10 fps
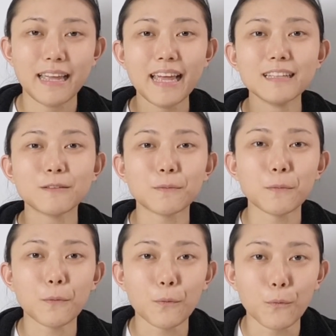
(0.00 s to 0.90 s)
And
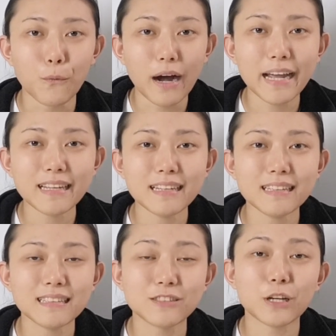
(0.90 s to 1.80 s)
why
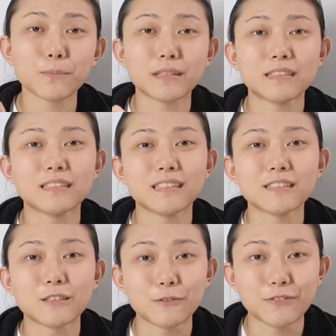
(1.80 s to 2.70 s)
the drop
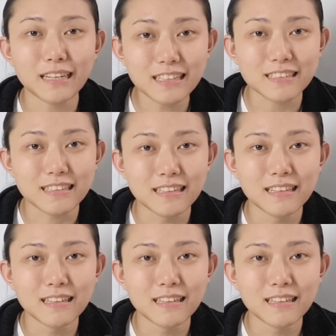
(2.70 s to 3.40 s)
resistance certification?